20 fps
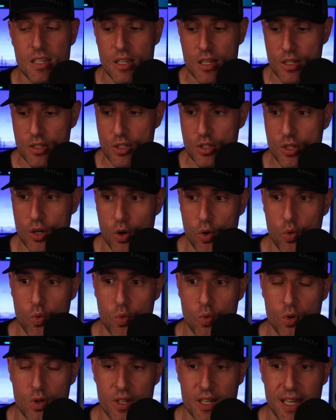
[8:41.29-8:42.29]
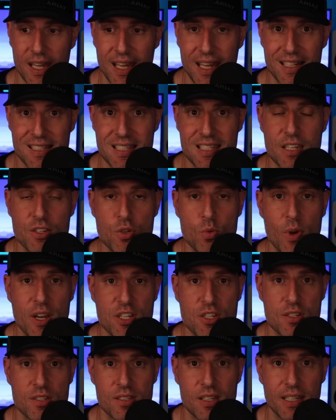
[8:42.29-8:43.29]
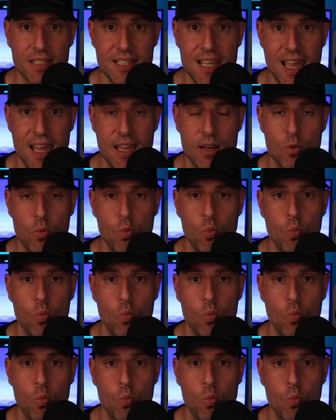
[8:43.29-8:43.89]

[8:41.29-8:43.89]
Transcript: So, in situations like that,